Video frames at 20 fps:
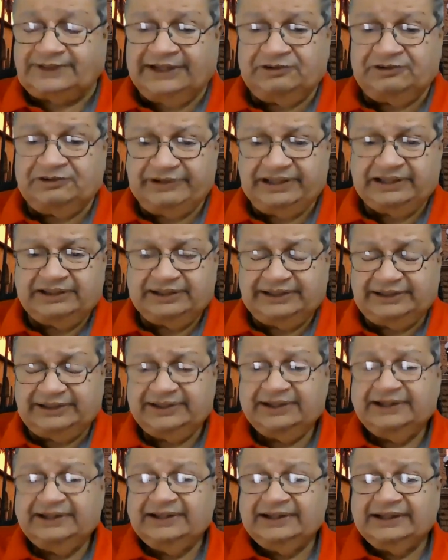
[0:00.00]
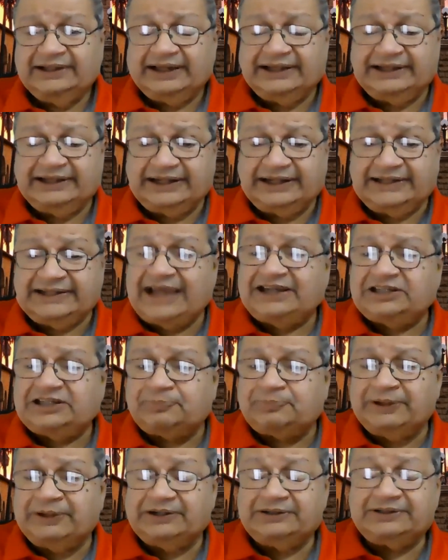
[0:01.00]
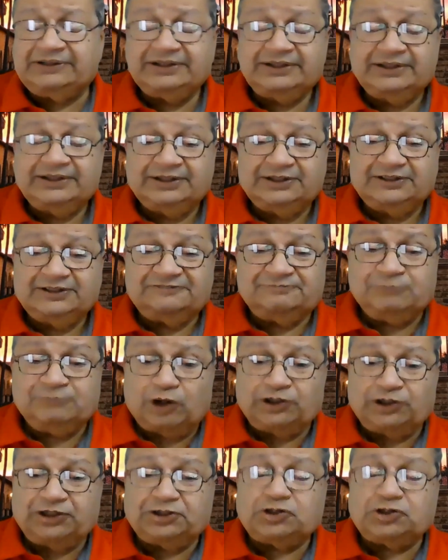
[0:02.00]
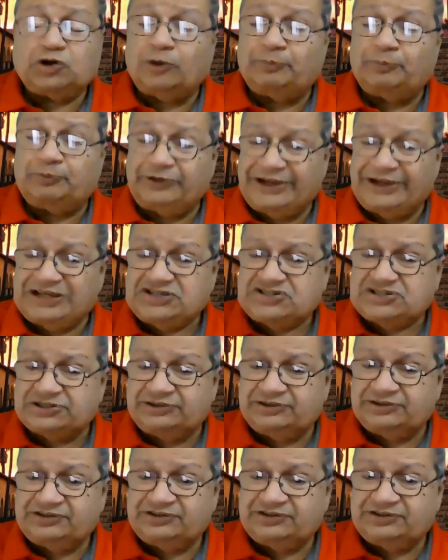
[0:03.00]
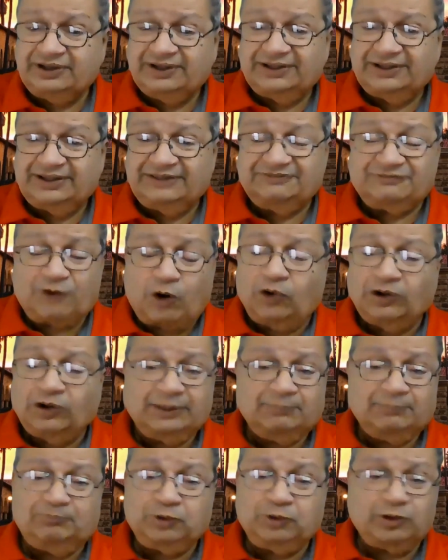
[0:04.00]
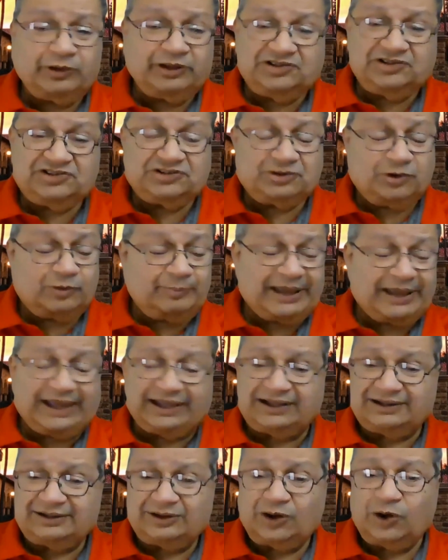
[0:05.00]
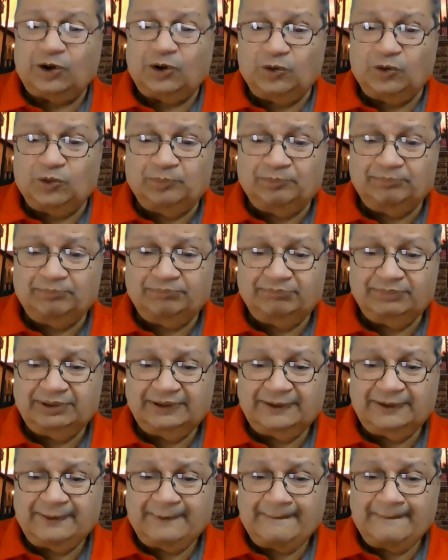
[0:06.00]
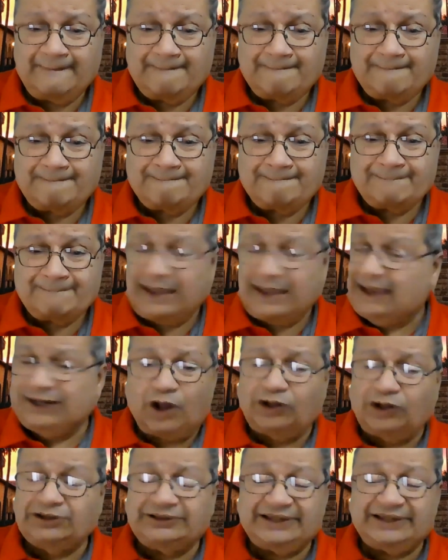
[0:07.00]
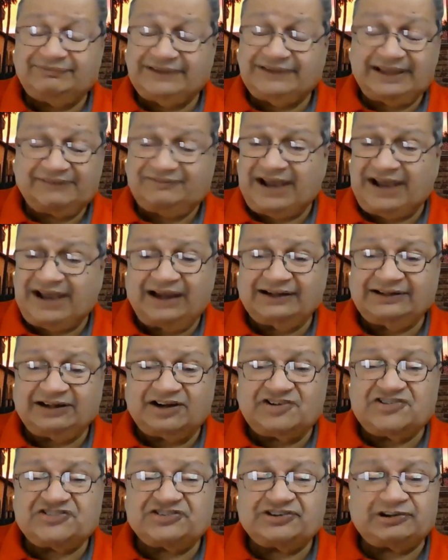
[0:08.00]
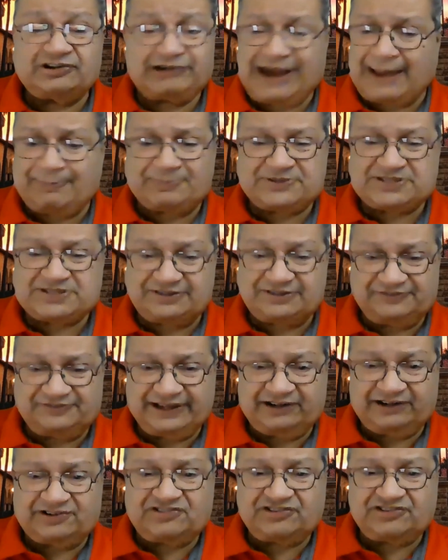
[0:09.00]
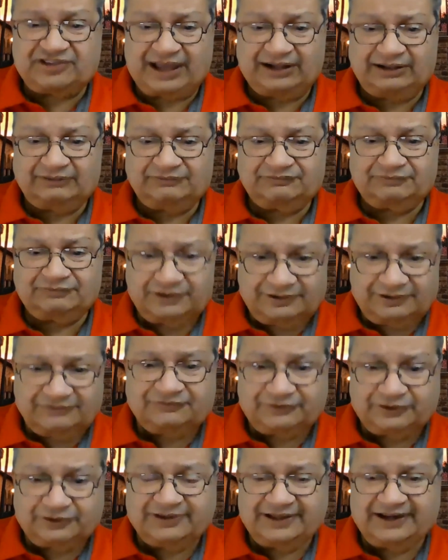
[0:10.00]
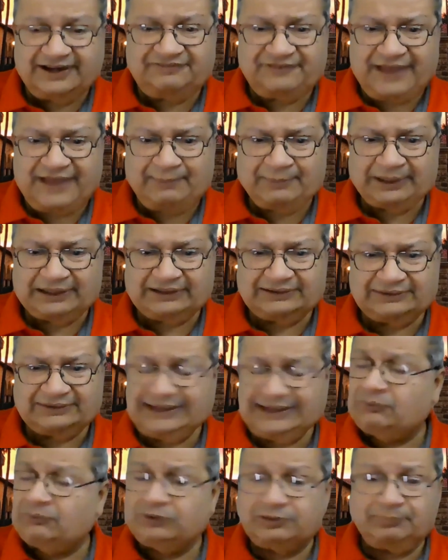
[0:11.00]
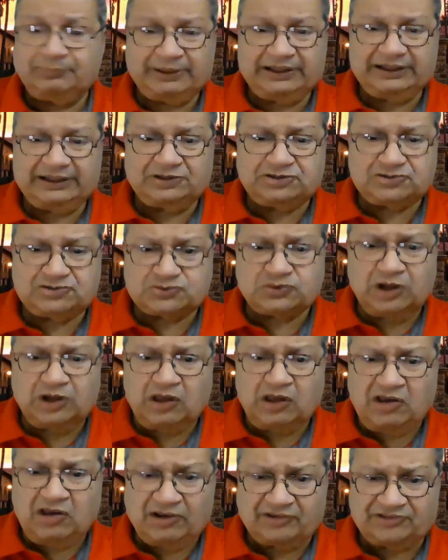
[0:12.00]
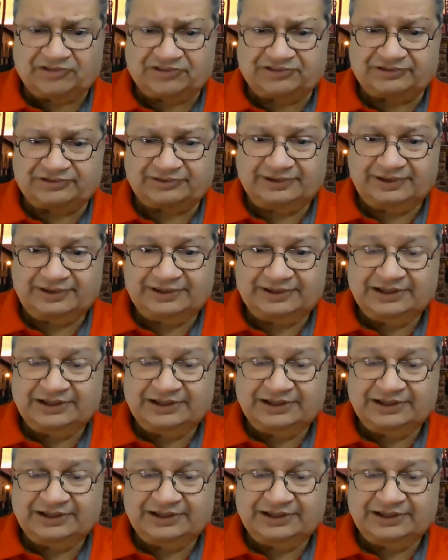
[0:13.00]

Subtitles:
and really an indictment of modern corporations if all employees go back home and all that they've got are scraps of their self for their family. That would be a true loss.